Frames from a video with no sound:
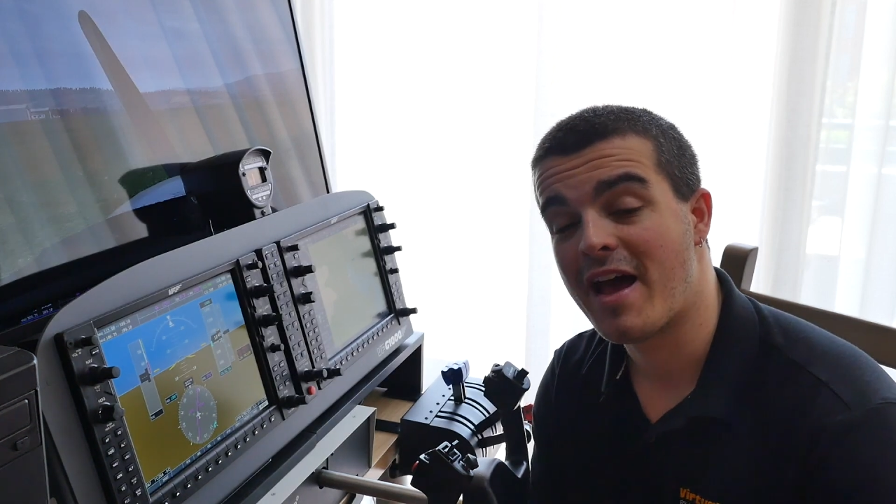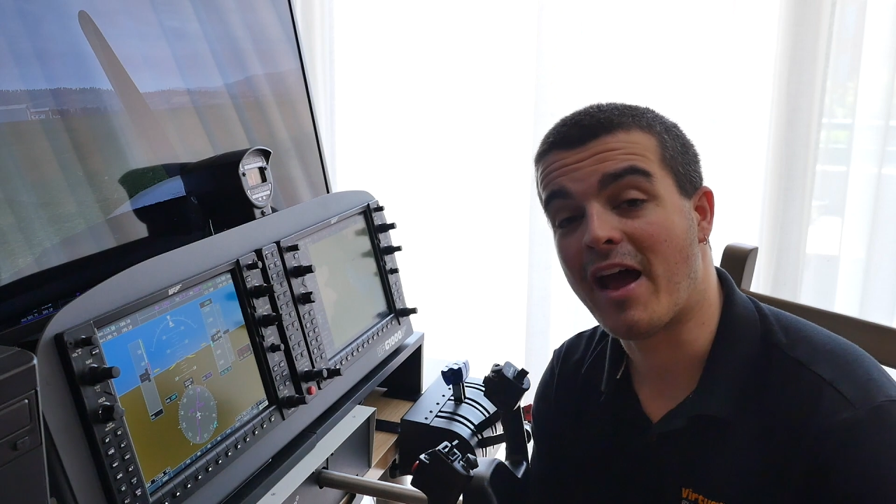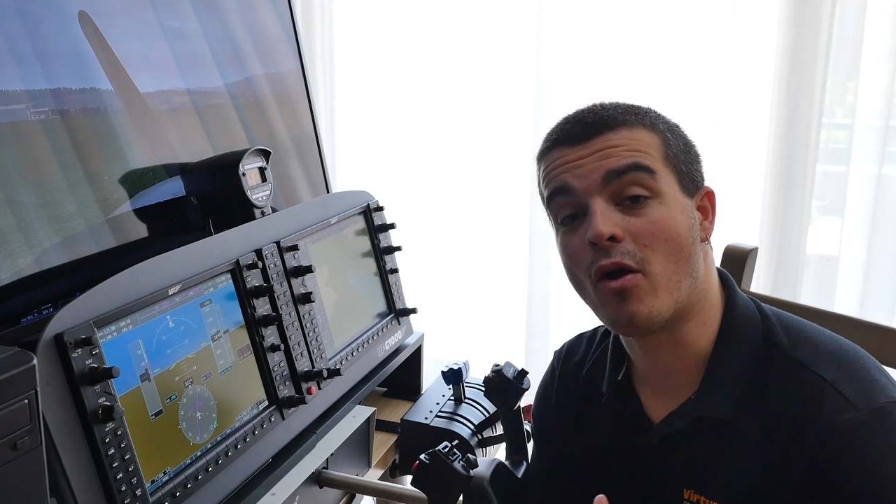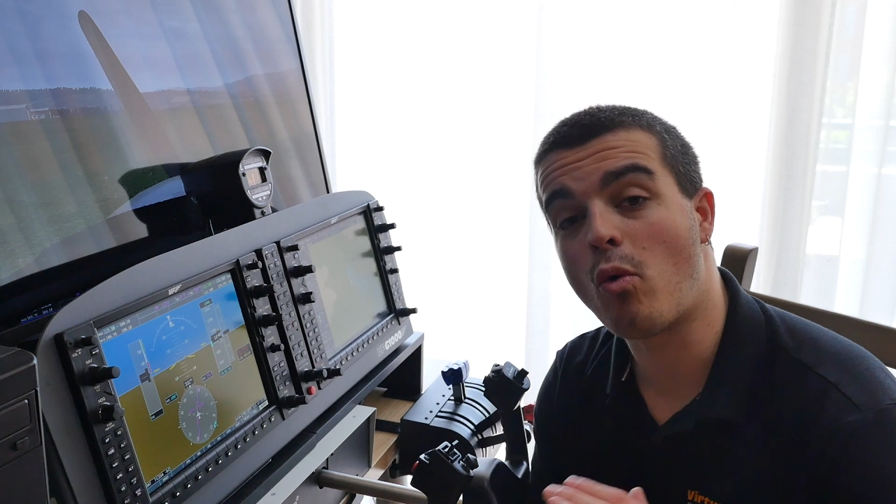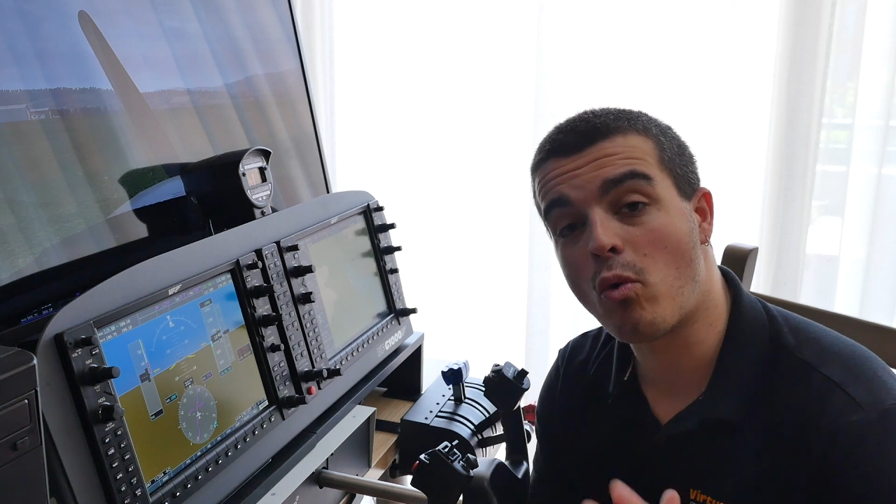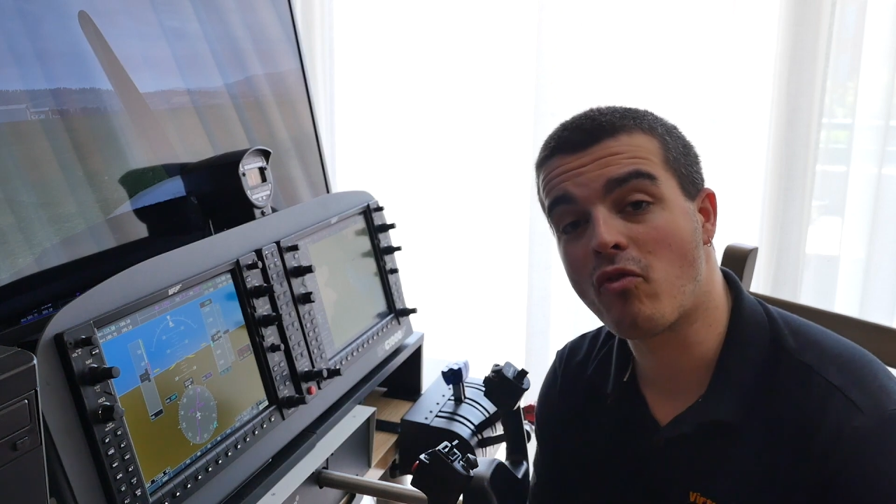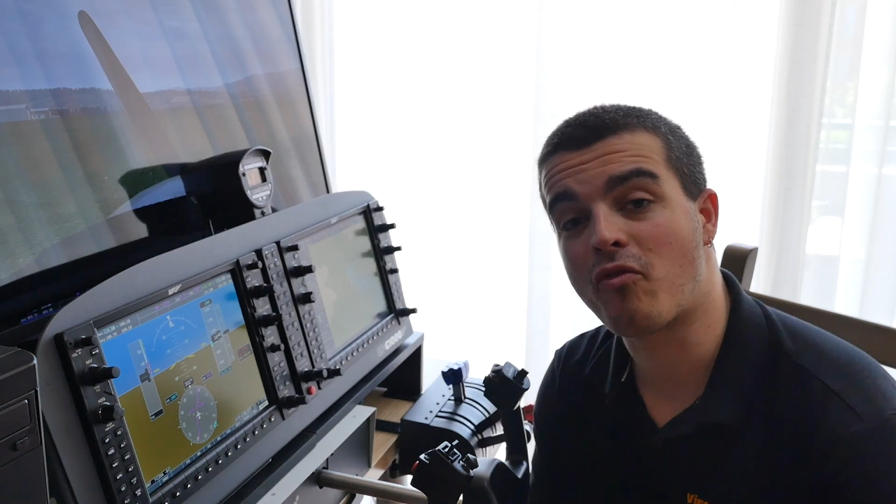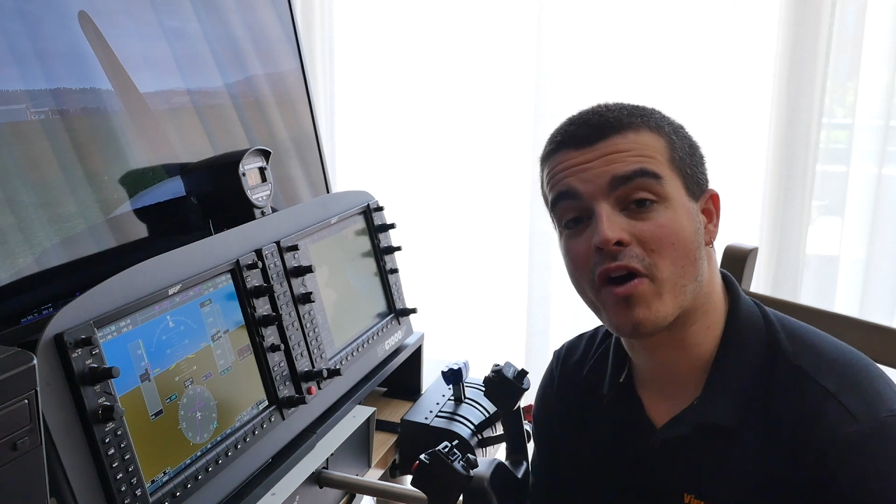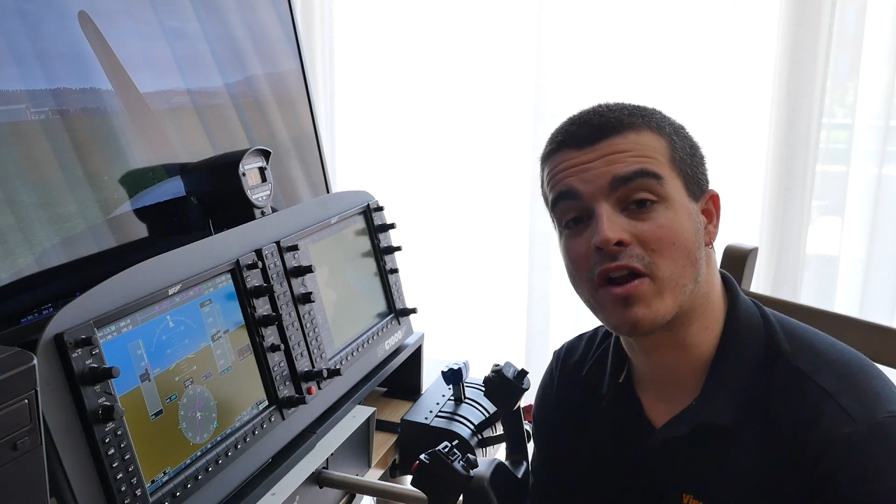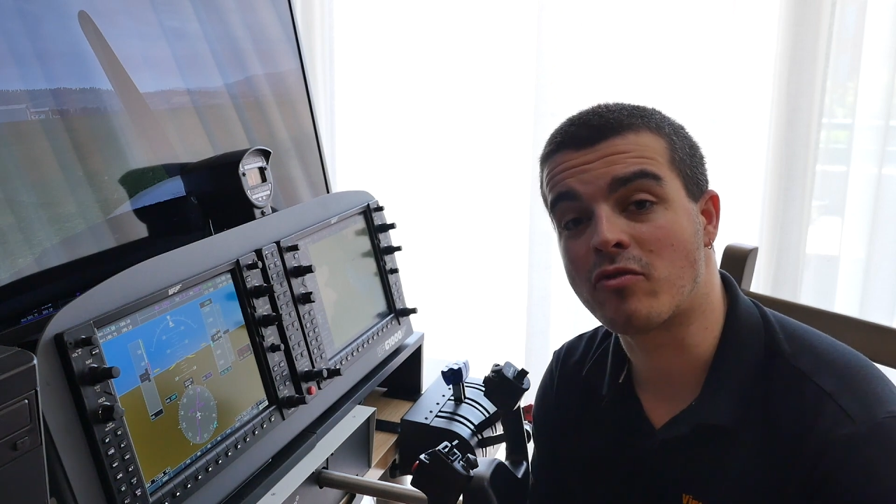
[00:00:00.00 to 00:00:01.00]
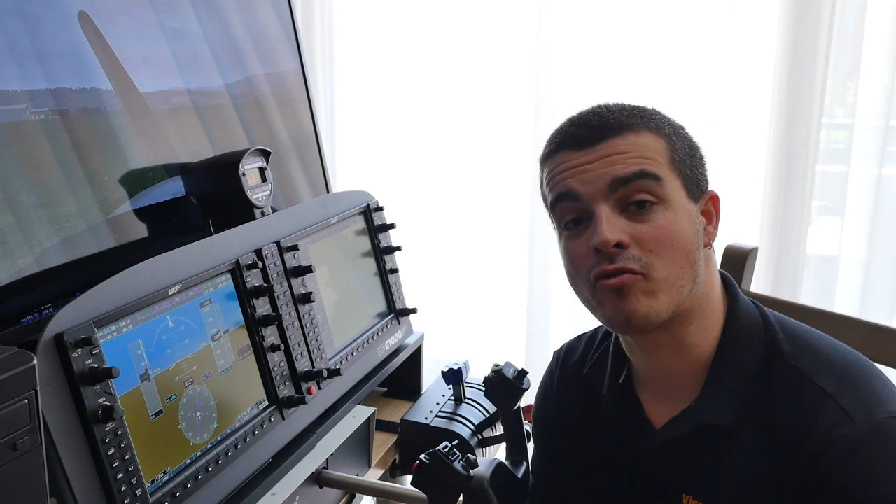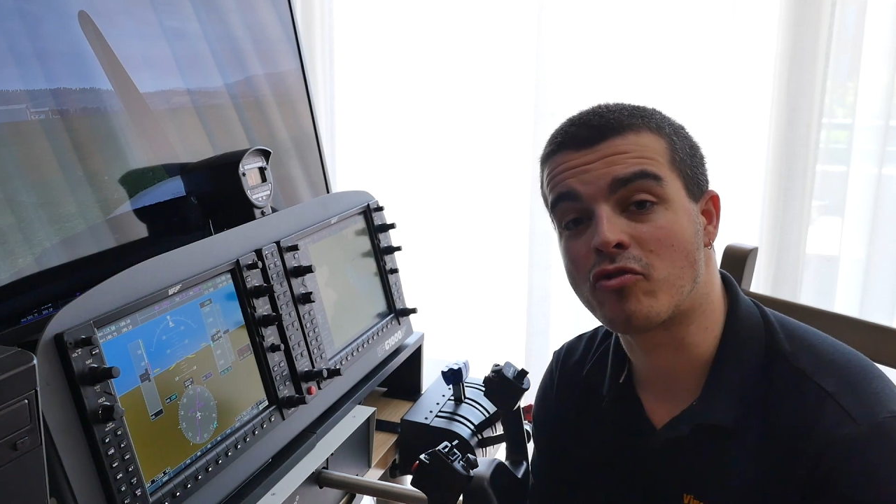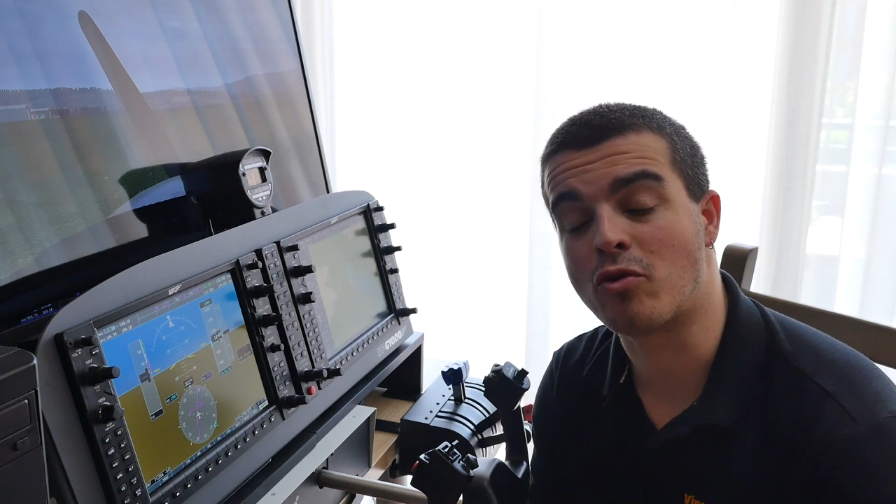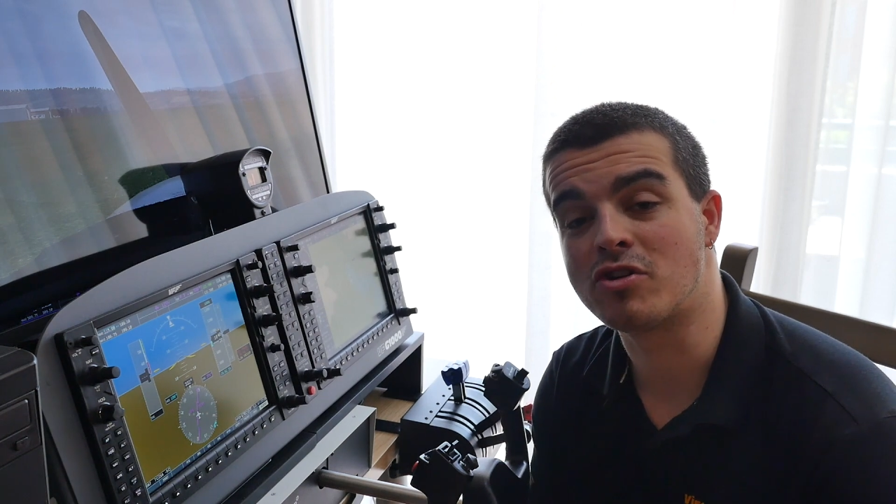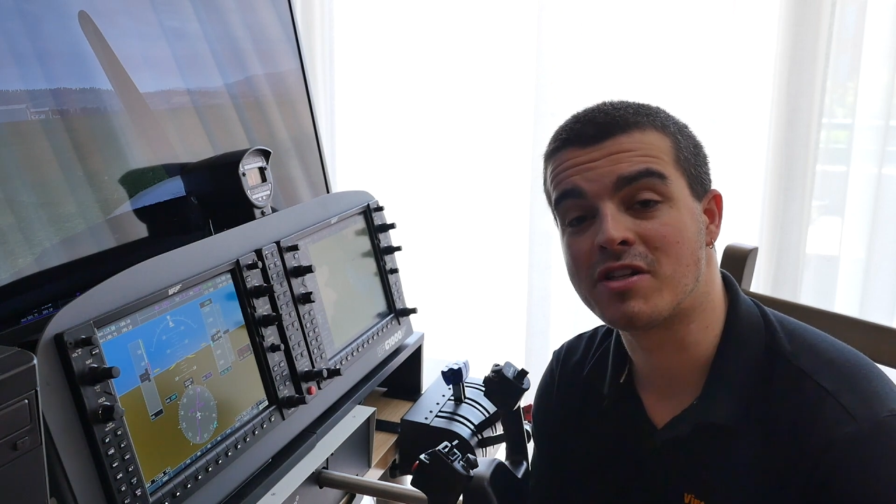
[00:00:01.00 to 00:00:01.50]
and all flight
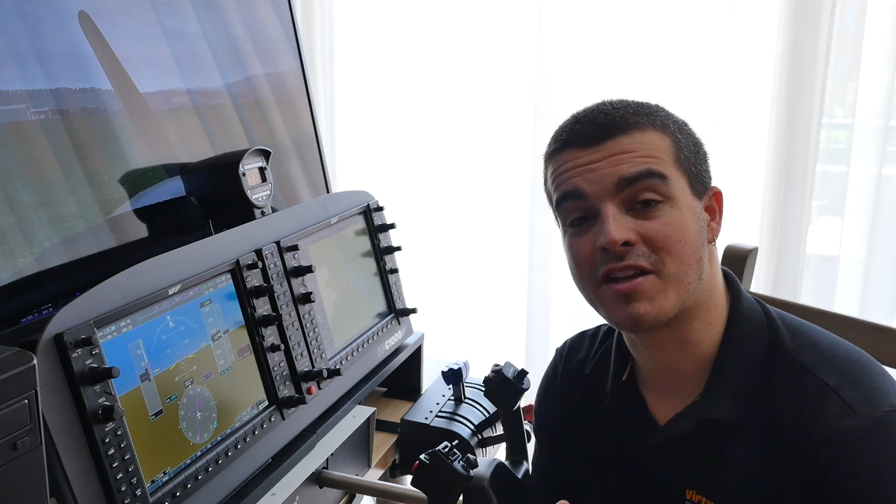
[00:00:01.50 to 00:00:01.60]
controls